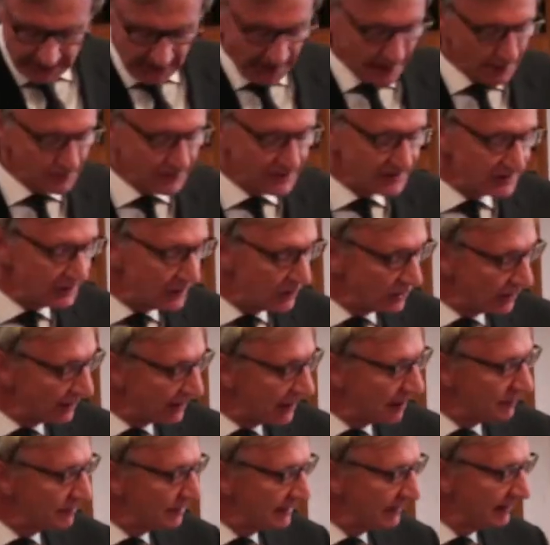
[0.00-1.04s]
time is
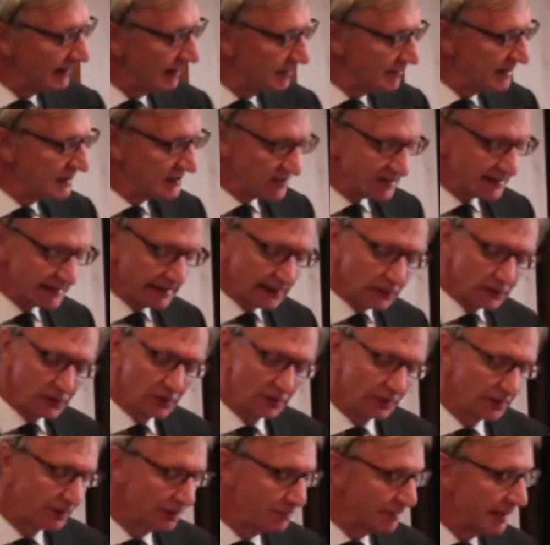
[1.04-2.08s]
nearly up, but let me just tell
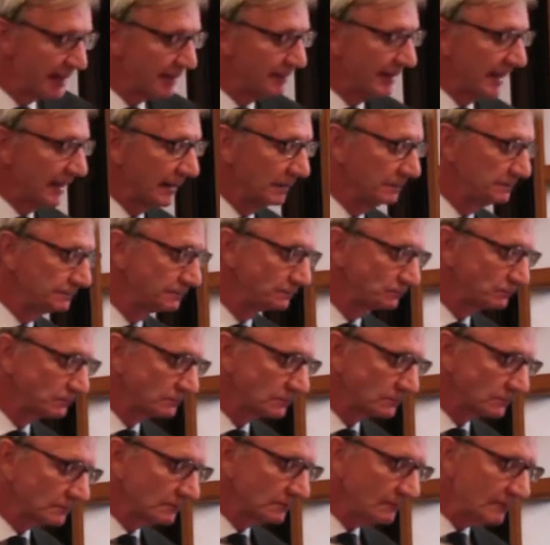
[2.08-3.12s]
you a little bit about it.
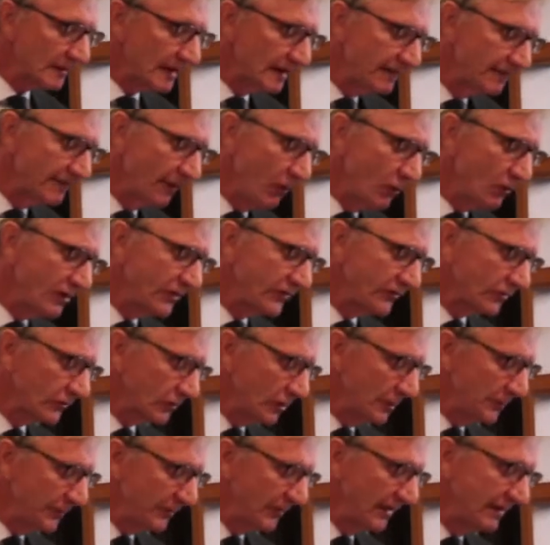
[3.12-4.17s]
Focus
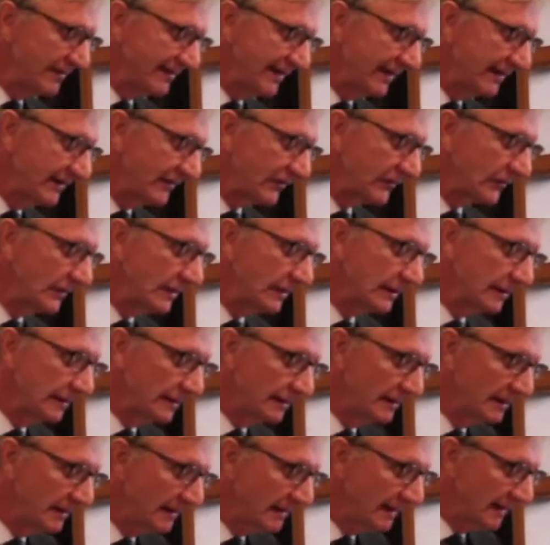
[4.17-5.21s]
groups in
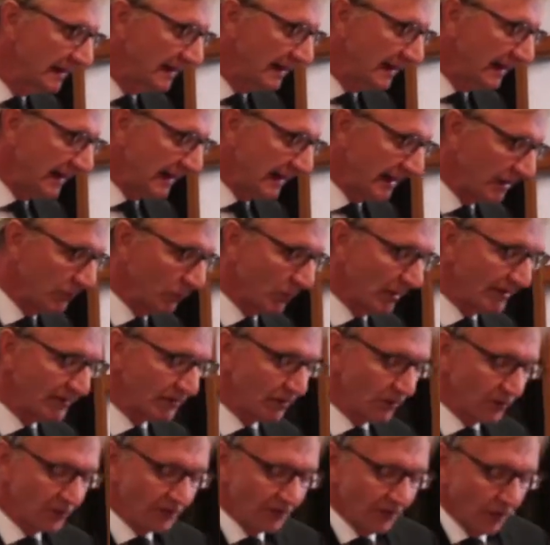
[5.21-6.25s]
Tennessee. And what
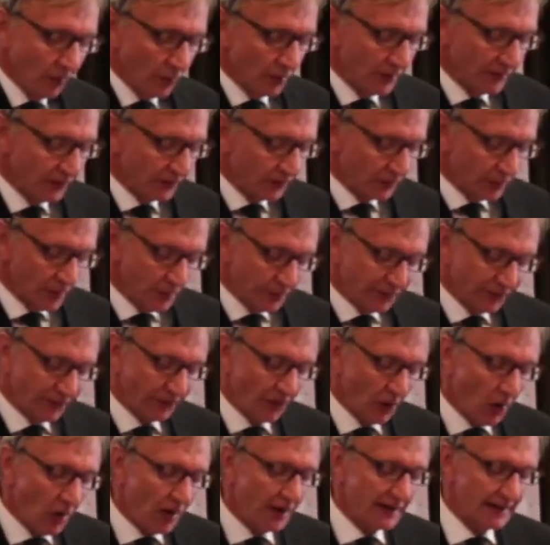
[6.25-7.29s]
those focus
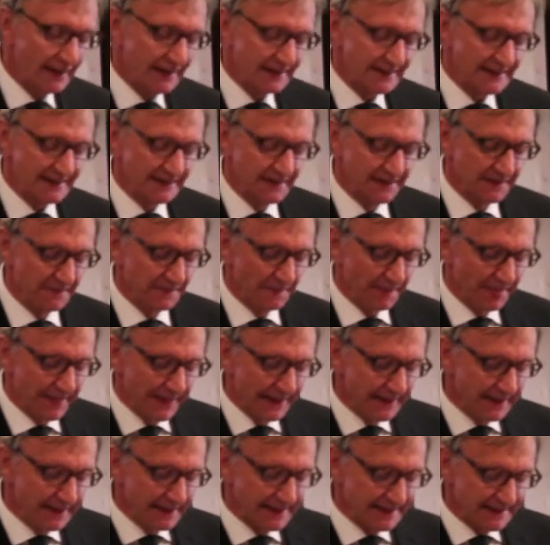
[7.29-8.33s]
groups taught us
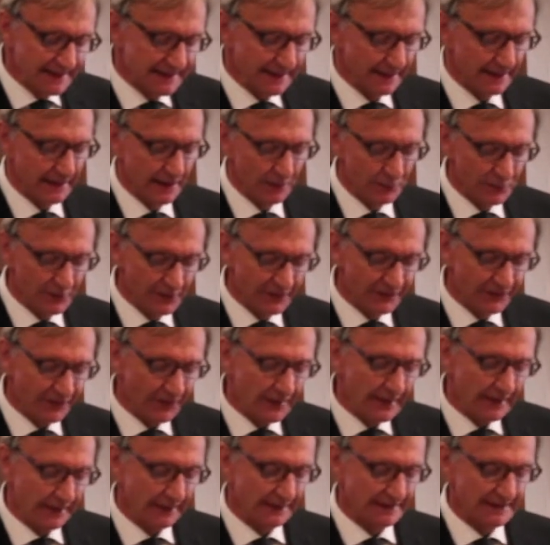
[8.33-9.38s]
is a number of
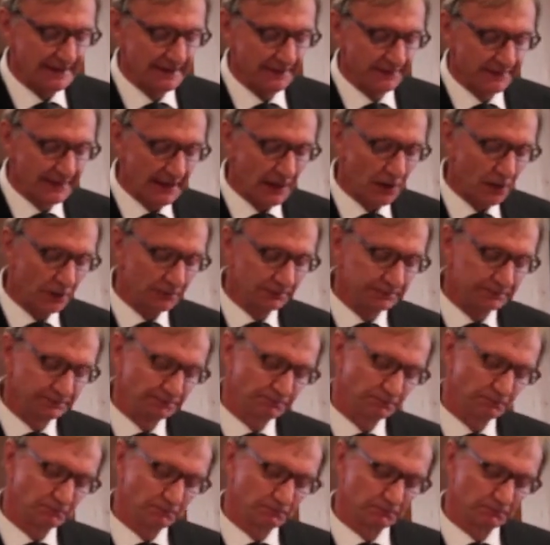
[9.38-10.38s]
things. Now,